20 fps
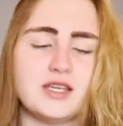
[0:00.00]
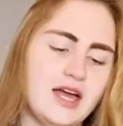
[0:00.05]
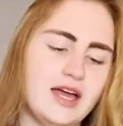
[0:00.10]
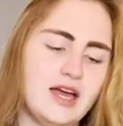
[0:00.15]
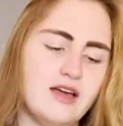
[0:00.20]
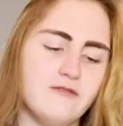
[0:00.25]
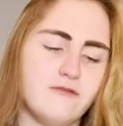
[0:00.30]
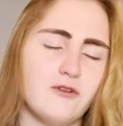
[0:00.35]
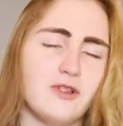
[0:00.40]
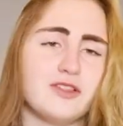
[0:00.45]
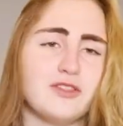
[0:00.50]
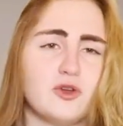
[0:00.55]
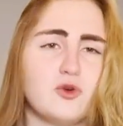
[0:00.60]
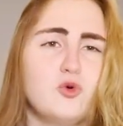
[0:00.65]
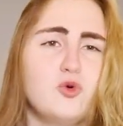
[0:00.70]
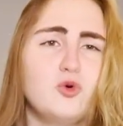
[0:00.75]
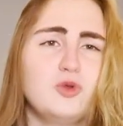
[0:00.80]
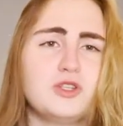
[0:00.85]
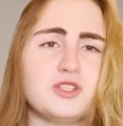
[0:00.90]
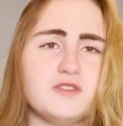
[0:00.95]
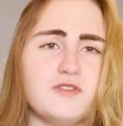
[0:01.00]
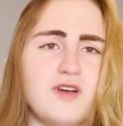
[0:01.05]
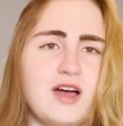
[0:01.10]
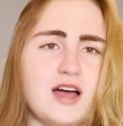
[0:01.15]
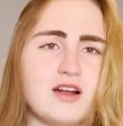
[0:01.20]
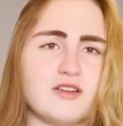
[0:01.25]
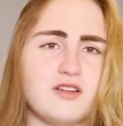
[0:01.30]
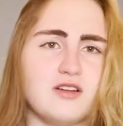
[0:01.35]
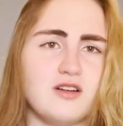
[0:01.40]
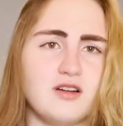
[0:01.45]
and for like the coolness
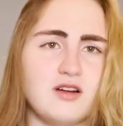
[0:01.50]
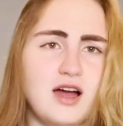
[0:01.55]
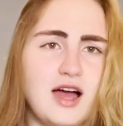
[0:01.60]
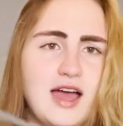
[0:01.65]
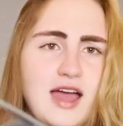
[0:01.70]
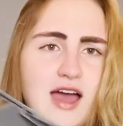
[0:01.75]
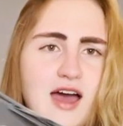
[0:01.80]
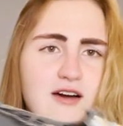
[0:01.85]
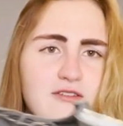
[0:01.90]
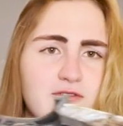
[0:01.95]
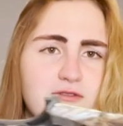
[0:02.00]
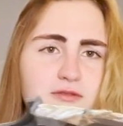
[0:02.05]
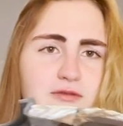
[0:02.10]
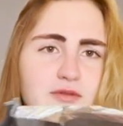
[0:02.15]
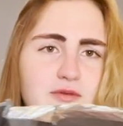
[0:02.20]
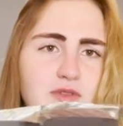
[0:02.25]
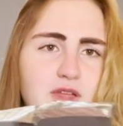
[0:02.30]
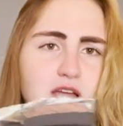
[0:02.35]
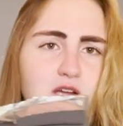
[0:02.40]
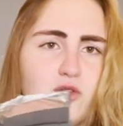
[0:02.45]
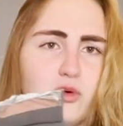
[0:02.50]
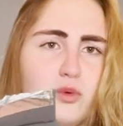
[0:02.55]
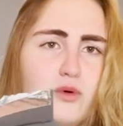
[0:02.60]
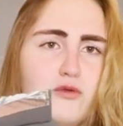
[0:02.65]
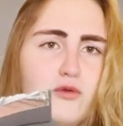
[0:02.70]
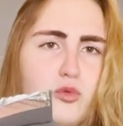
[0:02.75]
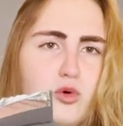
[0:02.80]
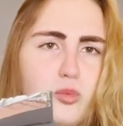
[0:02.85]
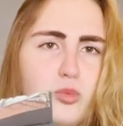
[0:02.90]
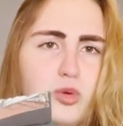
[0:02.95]
factor, I have like removable